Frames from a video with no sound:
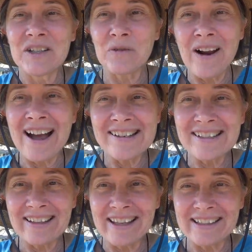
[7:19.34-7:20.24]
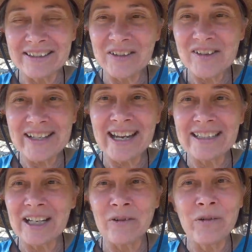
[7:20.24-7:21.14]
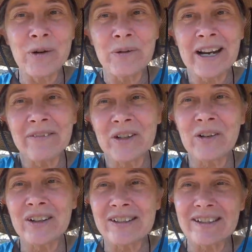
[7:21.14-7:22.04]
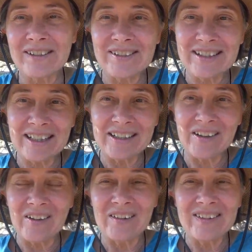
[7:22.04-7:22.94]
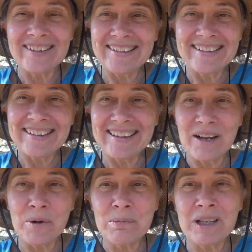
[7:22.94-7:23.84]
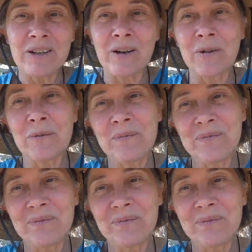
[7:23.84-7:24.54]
to rise to that understanding, we would have no concerns at all. There would be no